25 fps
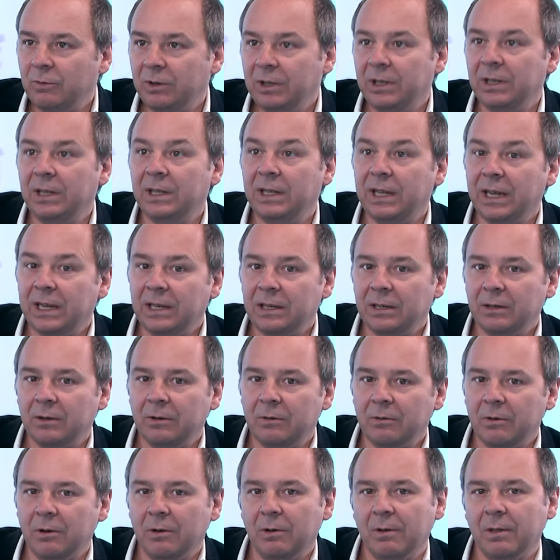within debt and
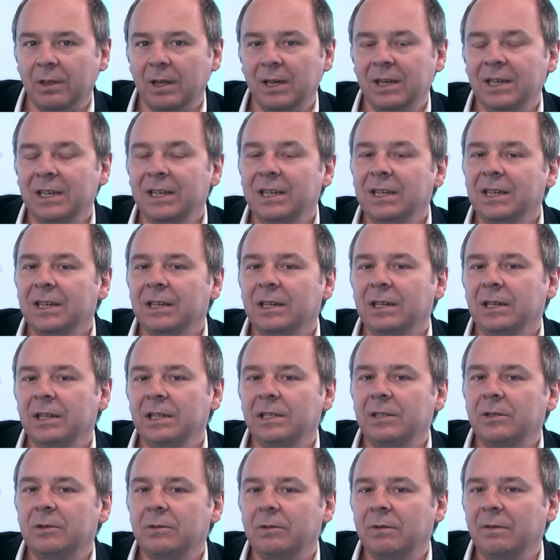growth
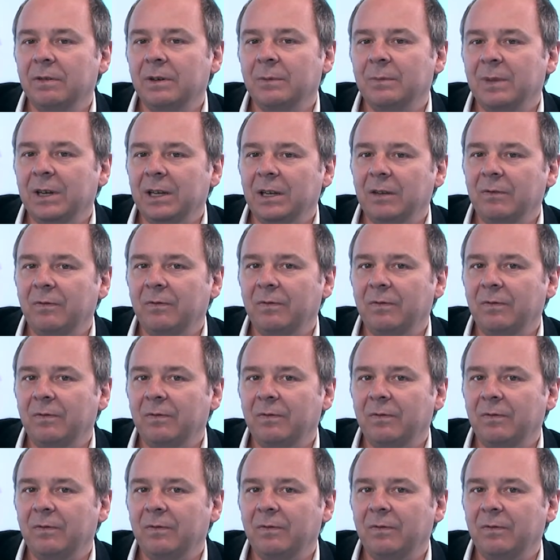is driven by the